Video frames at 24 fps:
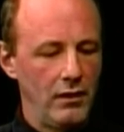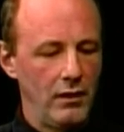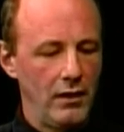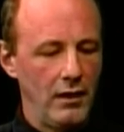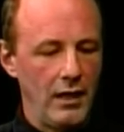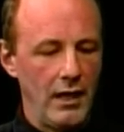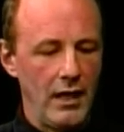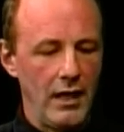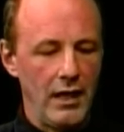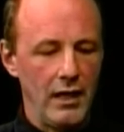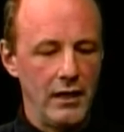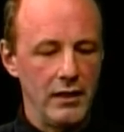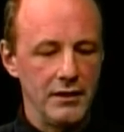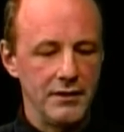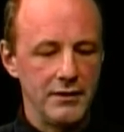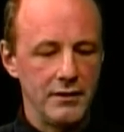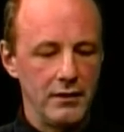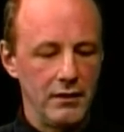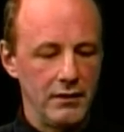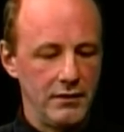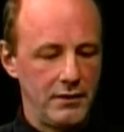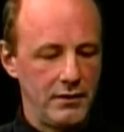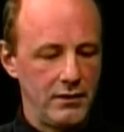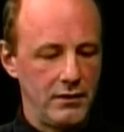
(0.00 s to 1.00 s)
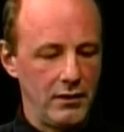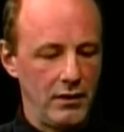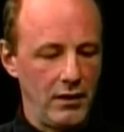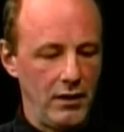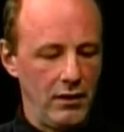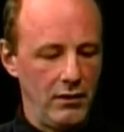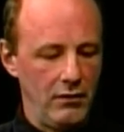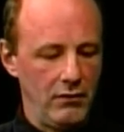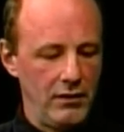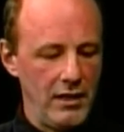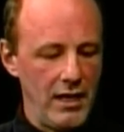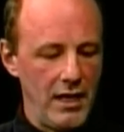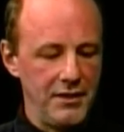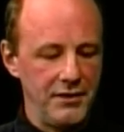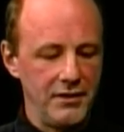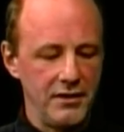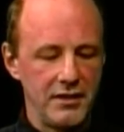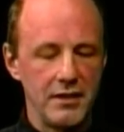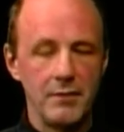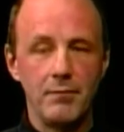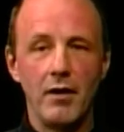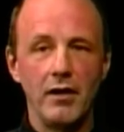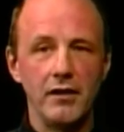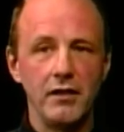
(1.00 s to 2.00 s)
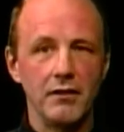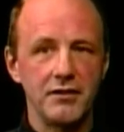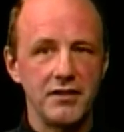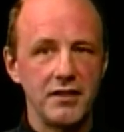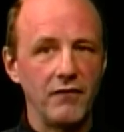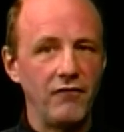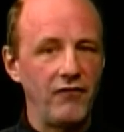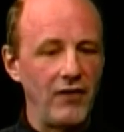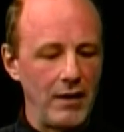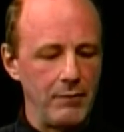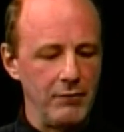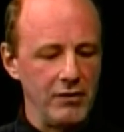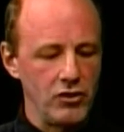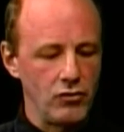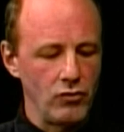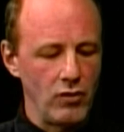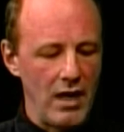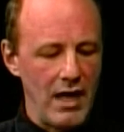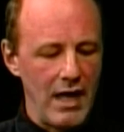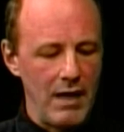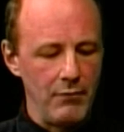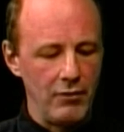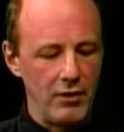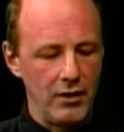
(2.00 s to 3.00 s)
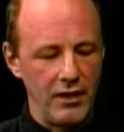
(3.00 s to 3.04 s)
and let's see, yeah, it's just about you know it's a family drama.